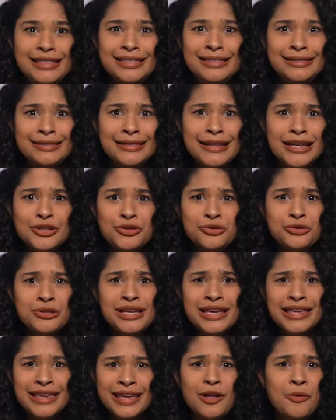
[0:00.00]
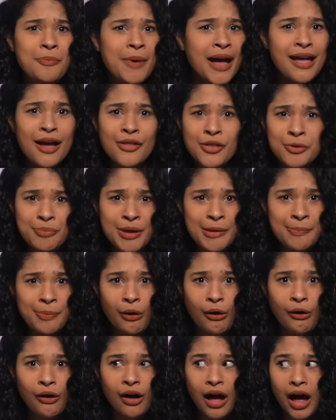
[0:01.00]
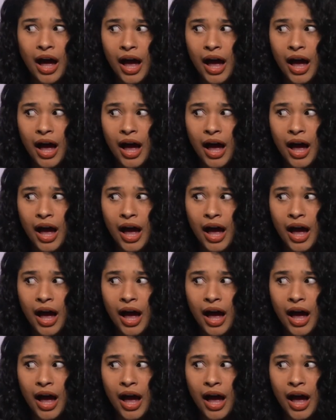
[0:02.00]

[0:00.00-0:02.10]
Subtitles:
literally killed by other people.